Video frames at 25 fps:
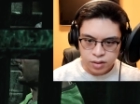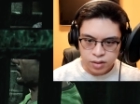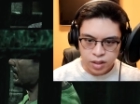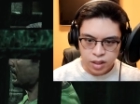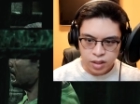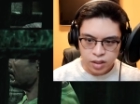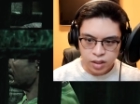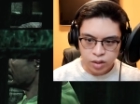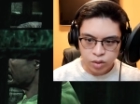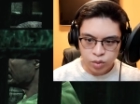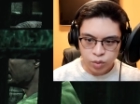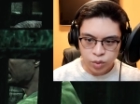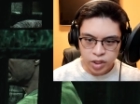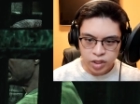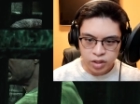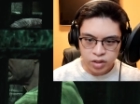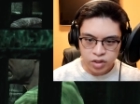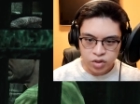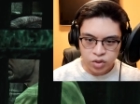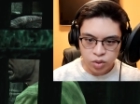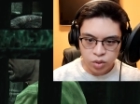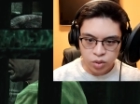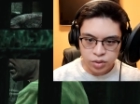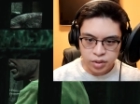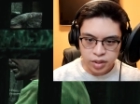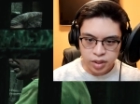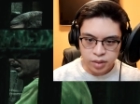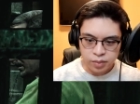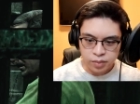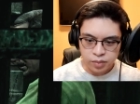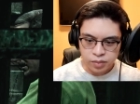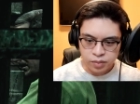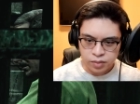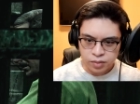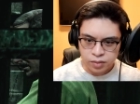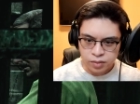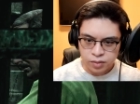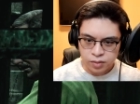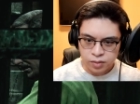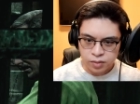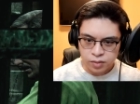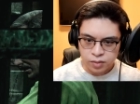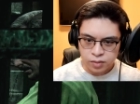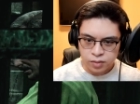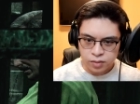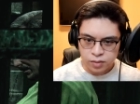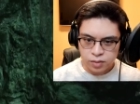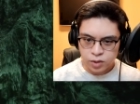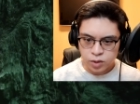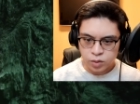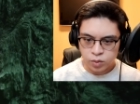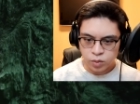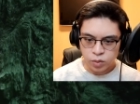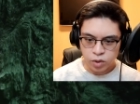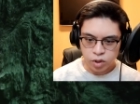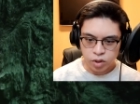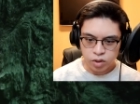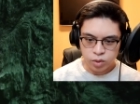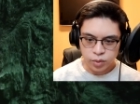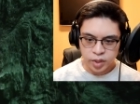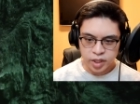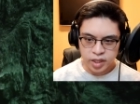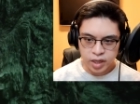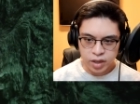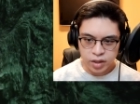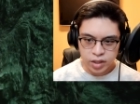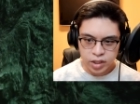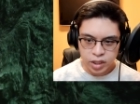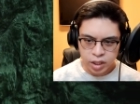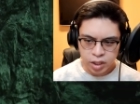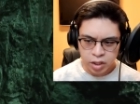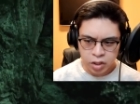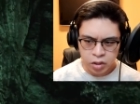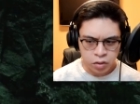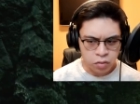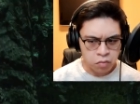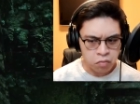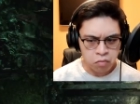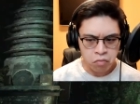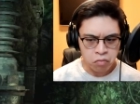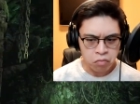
It's not like we controlled them. We're all the way down here.